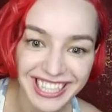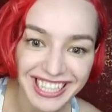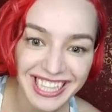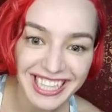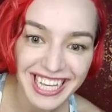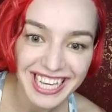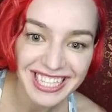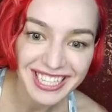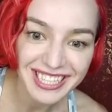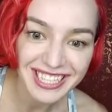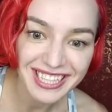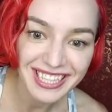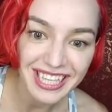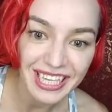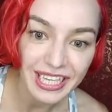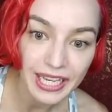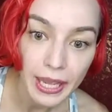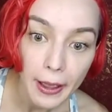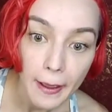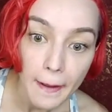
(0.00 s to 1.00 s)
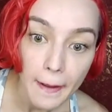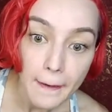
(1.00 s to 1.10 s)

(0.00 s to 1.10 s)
that's the thing.